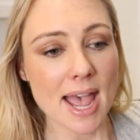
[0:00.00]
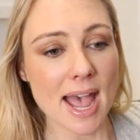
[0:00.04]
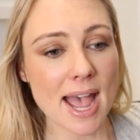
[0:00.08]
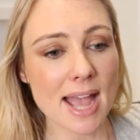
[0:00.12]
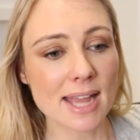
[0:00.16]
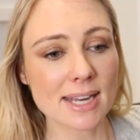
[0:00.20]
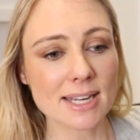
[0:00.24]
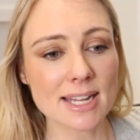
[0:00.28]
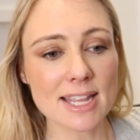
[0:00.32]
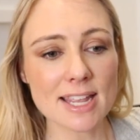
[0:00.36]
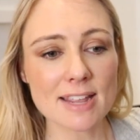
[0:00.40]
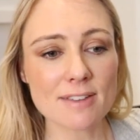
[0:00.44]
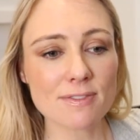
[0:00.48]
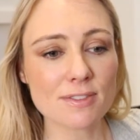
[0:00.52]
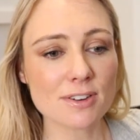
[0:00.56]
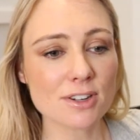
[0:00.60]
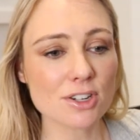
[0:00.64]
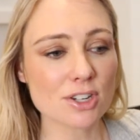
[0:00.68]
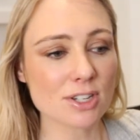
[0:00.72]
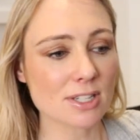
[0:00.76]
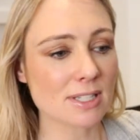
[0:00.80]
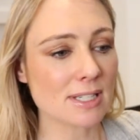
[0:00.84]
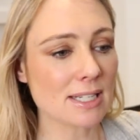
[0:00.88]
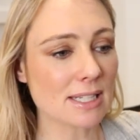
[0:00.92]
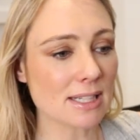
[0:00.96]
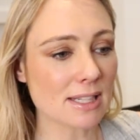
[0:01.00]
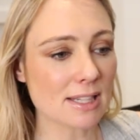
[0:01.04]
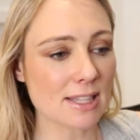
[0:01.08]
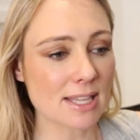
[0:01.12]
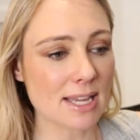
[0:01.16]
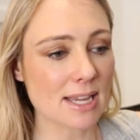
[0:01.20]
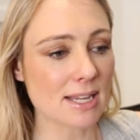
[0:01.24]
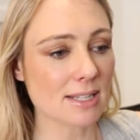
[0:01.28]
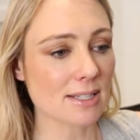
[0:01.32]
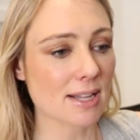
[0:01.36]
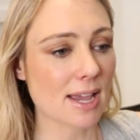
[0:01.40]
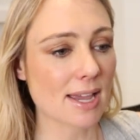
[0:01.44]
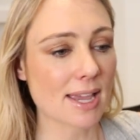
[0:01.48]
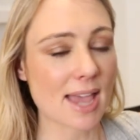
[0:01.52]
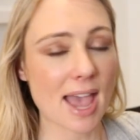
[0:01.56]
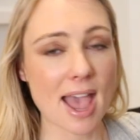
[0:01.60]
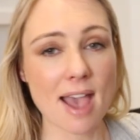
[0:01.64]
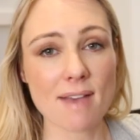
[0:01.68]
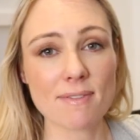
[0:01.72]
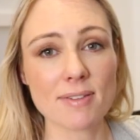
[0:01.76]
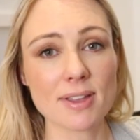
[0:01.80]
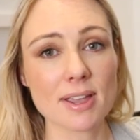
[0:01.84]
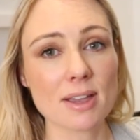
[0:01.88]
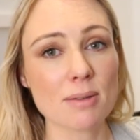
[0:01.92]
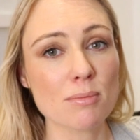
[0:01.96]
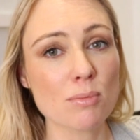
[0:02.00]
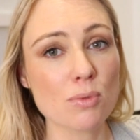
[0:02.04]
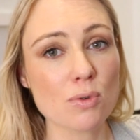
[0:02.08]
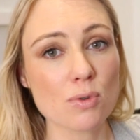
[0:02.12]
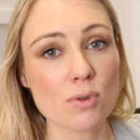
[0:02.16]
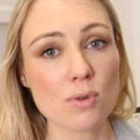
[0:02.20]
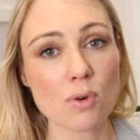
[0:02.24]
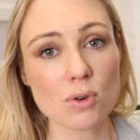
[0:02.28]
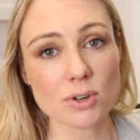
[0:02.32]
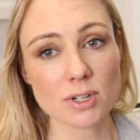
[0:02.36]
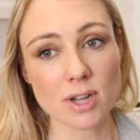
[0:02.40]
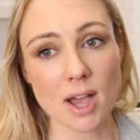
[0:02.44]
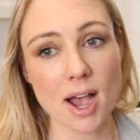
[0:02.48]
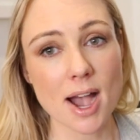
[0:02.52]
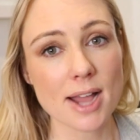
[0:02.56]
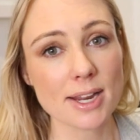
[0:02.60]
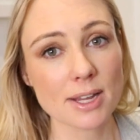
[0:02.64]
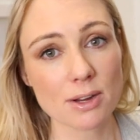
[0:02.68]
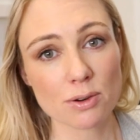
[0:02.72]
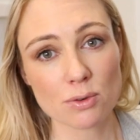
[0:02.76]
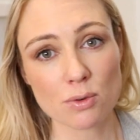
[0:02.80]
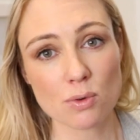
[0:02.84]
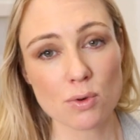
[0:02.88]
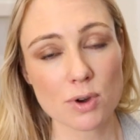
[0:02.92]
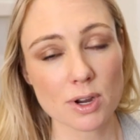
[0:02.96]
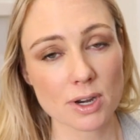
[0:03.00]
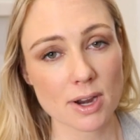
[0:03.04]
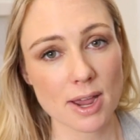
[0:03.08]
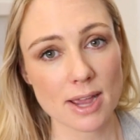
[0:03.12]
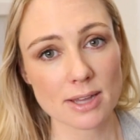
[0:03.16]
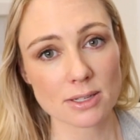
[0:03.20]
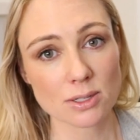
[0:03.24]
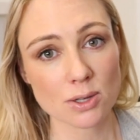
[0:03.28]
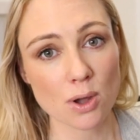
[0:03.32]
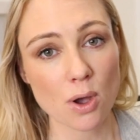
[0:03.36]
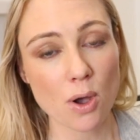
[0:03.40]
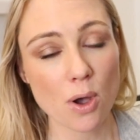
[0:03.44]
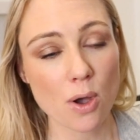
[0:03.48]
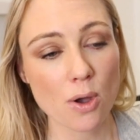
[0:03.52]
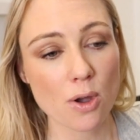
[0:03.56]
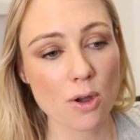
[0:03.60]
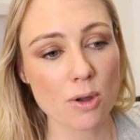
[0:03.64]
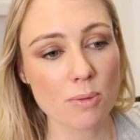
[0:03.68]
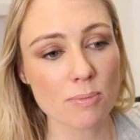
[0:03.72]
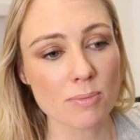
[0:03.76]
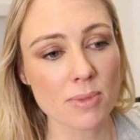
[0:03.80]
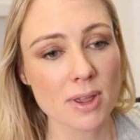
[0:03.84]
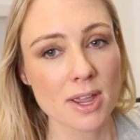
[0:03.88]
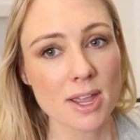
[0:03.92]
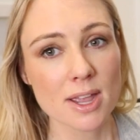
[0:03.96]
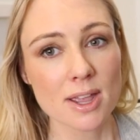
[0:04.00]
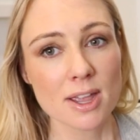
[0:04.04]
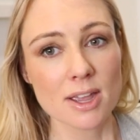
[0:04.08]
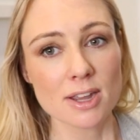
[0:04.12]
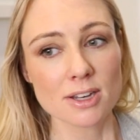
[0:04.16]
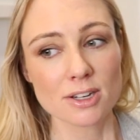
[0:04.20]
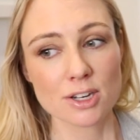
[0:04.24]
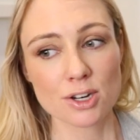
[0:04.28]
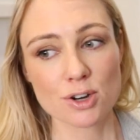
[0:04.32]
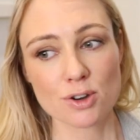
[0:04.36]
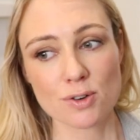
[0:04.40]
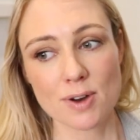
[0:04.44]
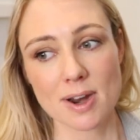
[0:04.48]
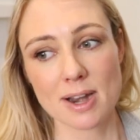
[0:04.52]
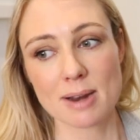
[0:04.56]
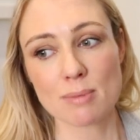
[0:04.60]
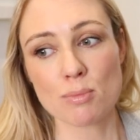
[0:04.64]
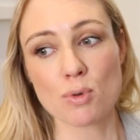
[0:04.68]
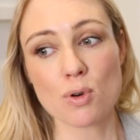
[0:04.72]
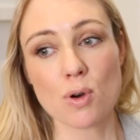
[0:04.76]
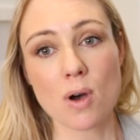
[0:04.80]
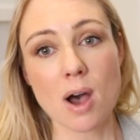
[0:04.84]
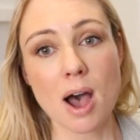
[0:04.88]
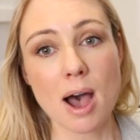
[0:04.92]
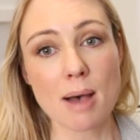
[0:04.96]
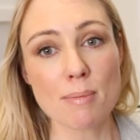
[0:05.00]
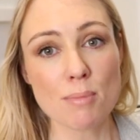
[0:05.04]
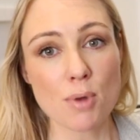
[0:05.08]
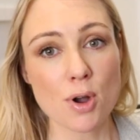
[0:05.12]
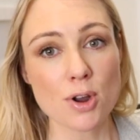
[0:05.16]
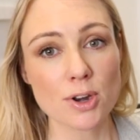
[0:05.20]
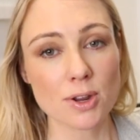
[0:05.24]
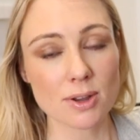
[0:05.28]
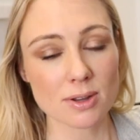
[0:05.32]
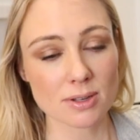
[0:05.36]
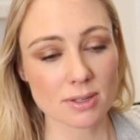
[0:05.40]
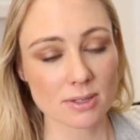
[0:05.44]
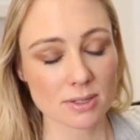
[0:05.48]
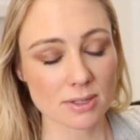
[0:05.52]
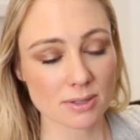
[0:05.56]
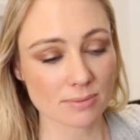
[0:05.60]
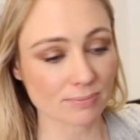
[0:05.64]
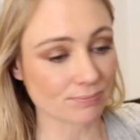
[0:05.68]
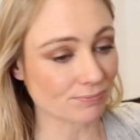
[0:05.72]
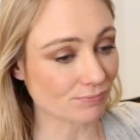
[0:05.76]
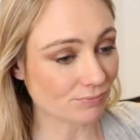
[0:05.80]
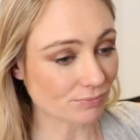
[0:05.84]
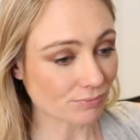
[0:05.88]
And even just little things like having a more tidier and organized home to create a more harmonious,